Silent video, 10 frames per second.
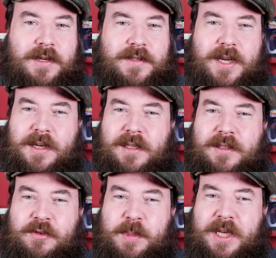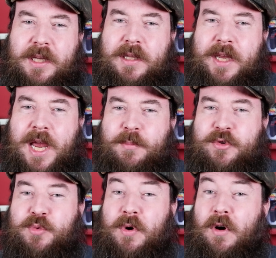Technically speaking, the
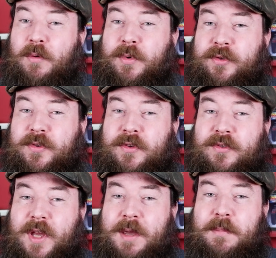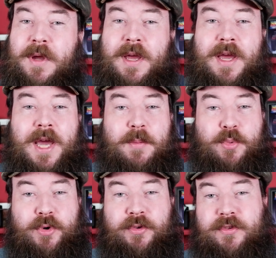cameras were almost the same and
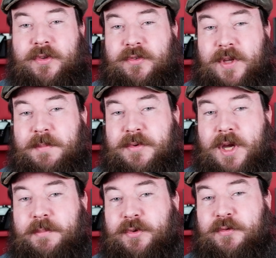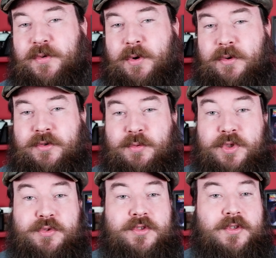produced the same types of photos,
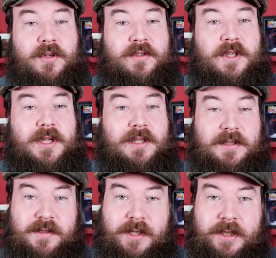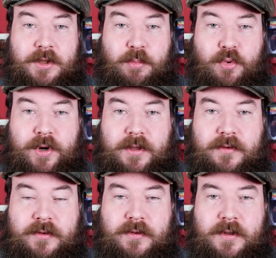which resulted in lenticular
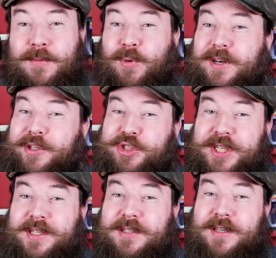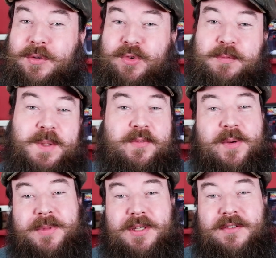prints. What Nishika did was beef
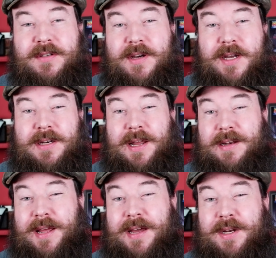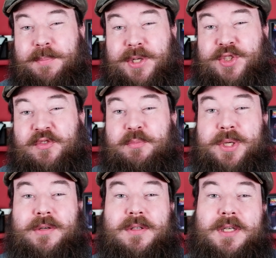up the design and add a bunch of
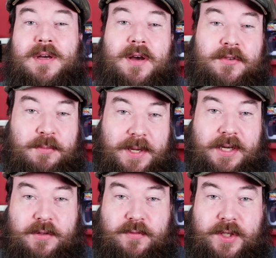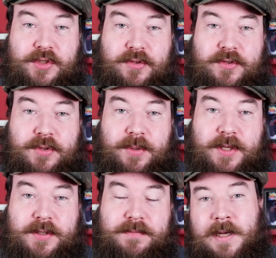purely cosmetic features to
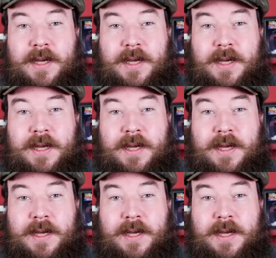it.